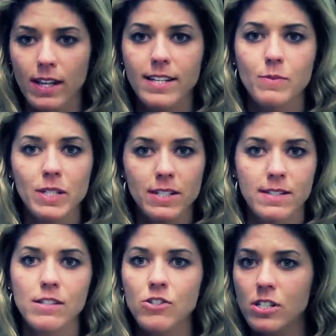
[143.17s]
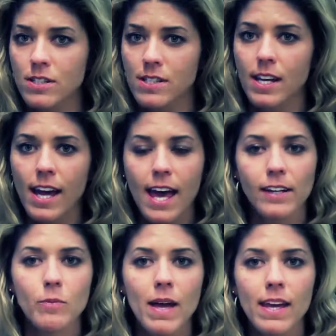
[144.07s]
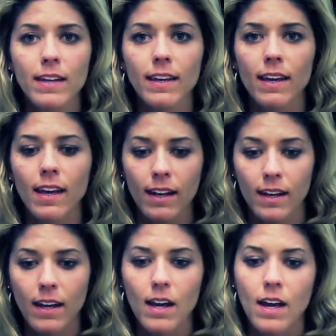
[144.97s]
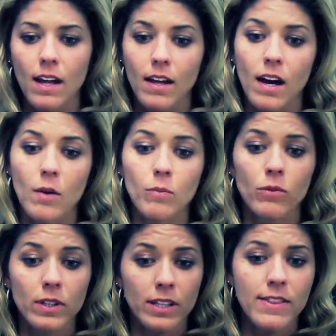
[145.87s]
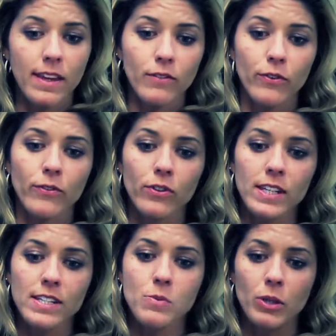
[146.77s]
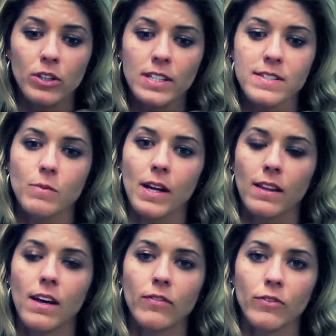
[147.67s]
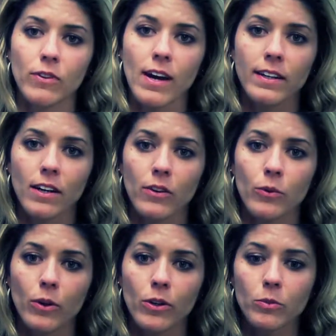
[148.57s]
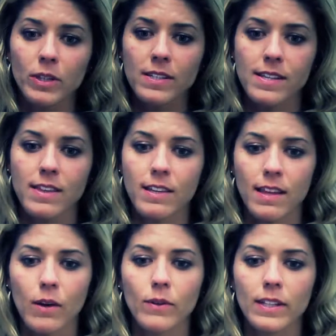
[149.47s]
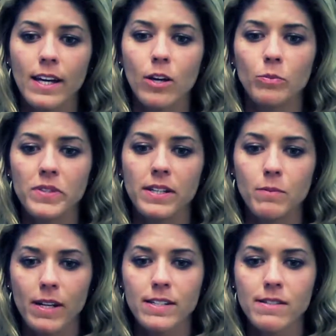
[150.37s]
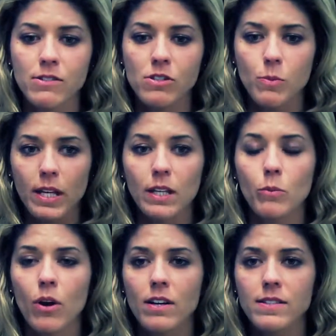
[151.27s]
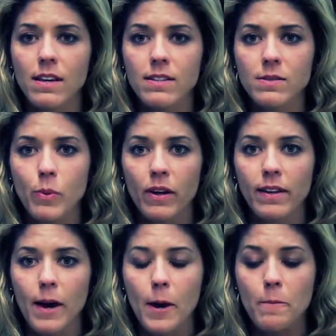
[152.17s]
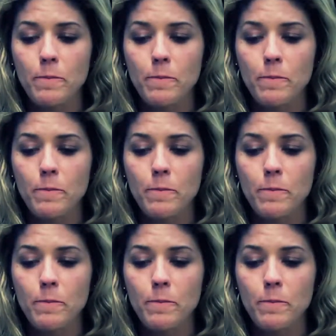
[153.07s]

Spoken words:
last-minute decisions that I had to make, and I'm really thankful for the experience and my love of riding on the road, because I think that really helped in my decision-making process. But